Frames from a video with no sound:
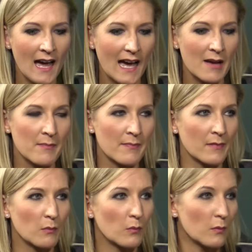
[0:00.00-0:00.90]
Um,
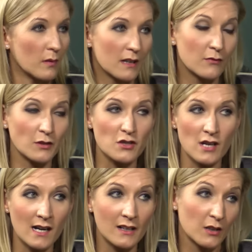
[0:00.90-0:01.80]
if you
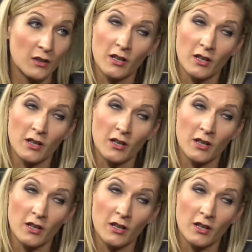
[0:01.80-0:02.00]
shower, you know,